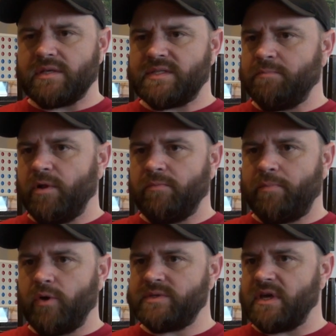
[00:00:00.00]
a simple
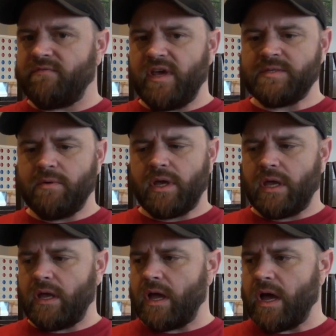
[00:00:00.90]
post on Facebook,
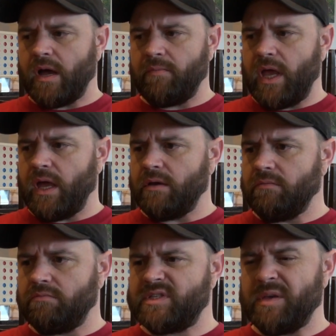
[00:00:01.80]
um, and
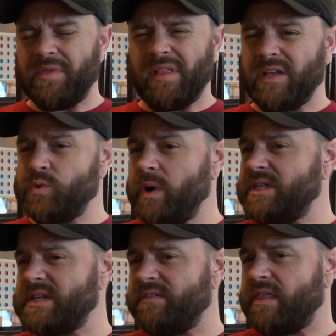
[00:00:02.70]
something like
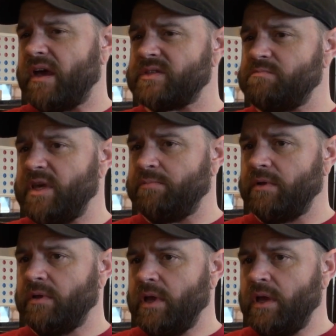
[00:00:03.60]
27,000
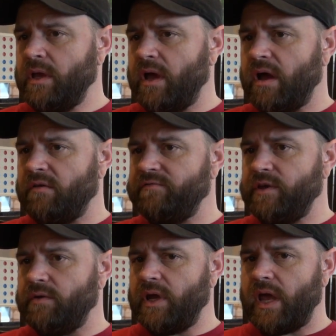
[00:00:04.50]
people uh,
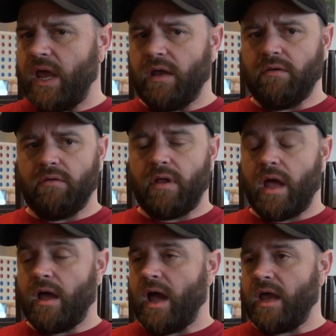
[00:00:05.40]
viewed it, and
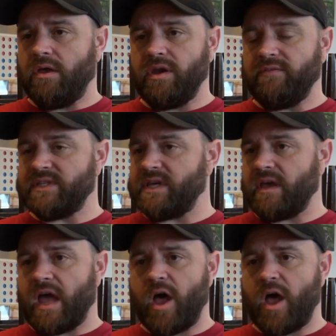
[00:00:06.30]
I couldn't even tell you